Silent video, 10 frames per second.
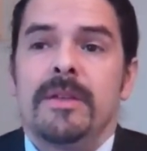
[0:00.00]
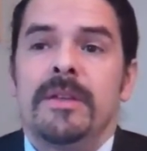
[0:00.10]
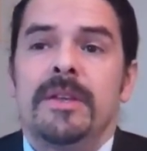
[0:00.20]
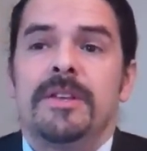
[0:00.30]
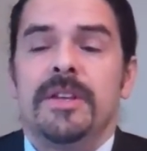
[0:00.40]

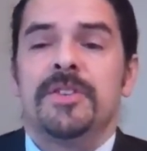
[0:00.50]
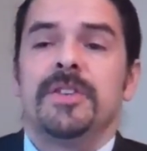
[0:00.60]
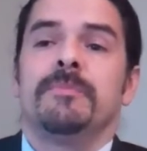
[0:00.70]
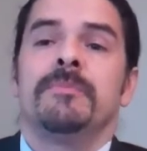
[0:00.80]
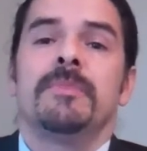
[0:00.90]

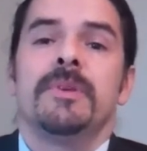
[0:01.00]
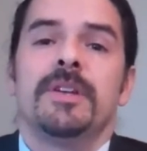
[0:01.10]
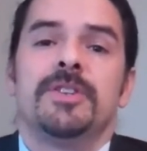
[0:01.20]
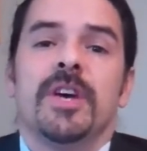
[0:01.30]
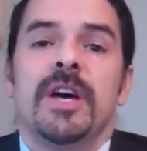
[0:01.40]
addition,
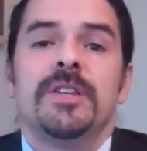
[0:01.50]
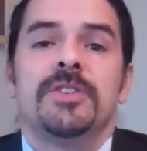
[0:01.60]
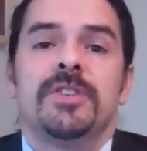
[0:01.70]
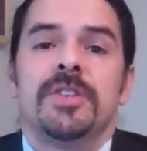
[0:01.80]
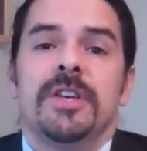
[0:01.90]
a
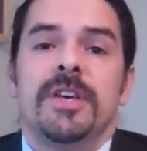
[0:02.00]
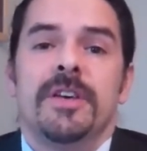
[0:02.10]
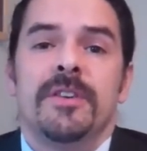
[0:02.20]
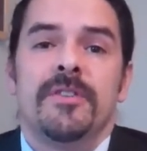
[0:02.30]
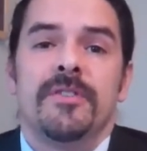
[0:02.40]
judge
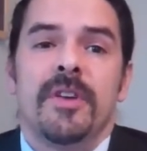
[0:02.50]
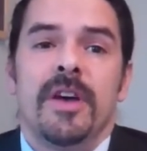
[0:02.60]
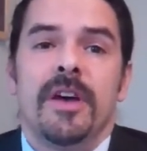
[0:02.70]
is